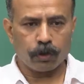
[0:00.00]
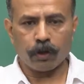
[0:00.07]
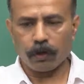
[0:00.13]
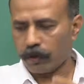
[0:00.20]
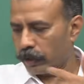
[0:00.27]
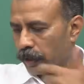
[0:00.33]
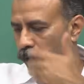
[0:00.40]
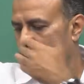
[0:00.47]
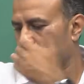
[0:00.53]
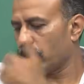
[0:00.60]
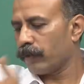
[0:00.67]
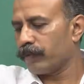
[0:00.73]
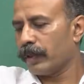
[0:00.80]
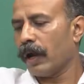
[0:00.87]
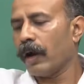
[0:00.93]

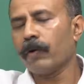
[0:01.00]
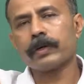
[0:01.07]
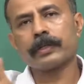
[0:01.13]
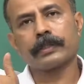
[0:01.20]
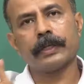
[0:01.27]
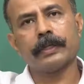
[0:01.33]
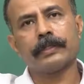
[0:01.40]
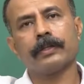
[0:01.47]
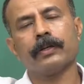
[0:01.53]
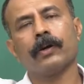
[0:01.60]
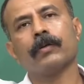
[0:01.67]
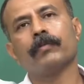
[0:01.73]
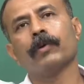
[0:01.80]
of our cells in our